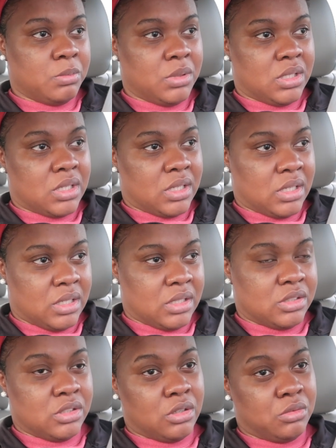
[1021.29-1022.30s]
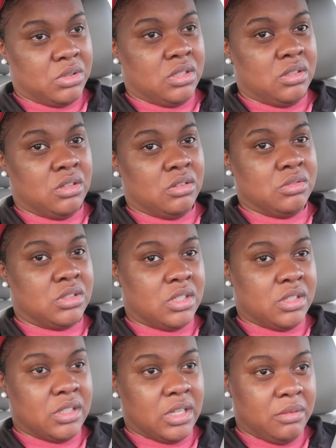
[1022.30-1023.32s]
because no one knows
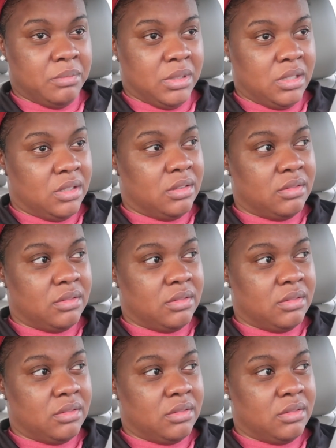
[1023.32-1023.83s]
her like me.